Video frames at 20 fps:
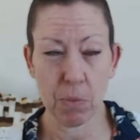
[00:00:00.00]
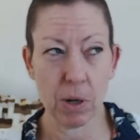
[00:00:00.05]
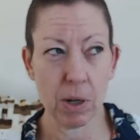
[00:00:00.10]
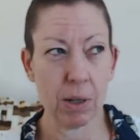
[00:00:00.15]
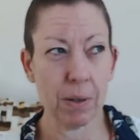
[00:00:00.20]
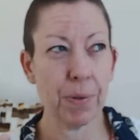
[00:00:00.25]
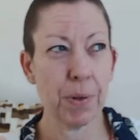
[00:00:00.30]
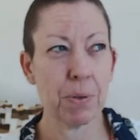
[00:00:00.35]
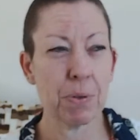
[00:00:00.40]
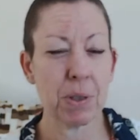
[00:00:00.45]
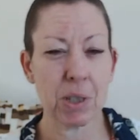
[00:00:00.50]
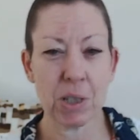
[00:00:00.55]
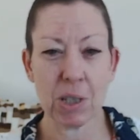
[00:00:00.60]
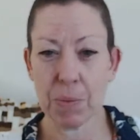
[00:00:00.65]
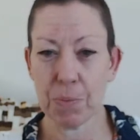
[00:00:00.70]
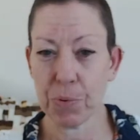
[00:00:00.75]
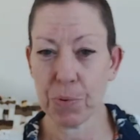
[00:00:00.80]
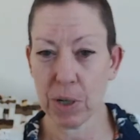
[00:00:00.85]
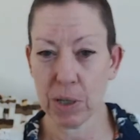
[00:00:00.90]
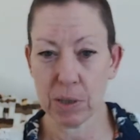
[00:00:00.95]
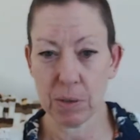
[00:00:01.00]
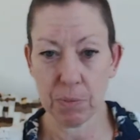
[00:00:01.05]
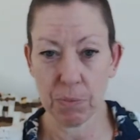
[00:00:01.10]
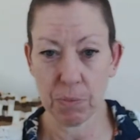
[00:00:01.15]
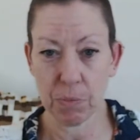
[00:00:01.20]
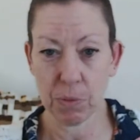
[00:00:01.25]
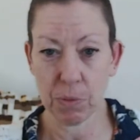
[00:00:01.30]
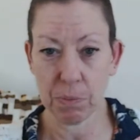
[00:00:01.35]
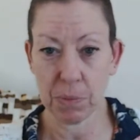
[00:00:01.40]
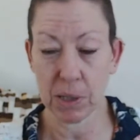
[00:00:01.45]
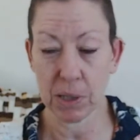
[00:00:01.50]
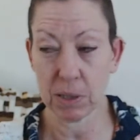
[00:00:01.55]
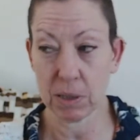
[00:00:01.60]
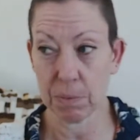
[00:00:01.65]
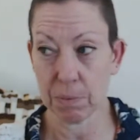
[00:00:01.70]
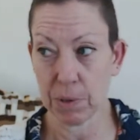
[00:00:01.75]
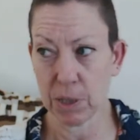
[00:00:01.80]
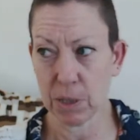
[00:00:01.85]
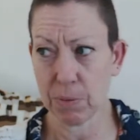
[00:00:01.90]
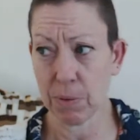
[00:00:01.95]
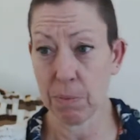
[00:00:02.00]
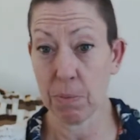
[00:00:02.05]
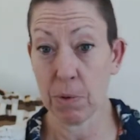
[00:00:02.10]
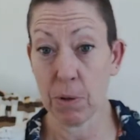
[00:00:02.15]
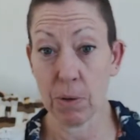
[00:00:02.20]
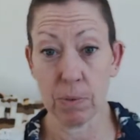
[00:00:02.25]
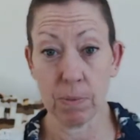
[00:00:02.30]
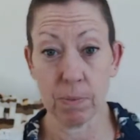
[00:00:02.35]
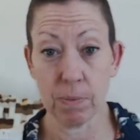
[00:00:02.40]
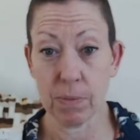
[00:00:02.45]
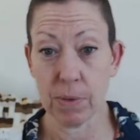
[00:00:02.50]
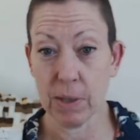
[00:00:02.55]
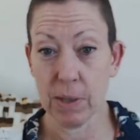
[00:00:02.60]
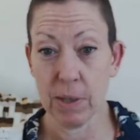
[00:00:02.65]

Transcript: Well, if it was a cheaper item, I wouldn't mind so much, but I'm not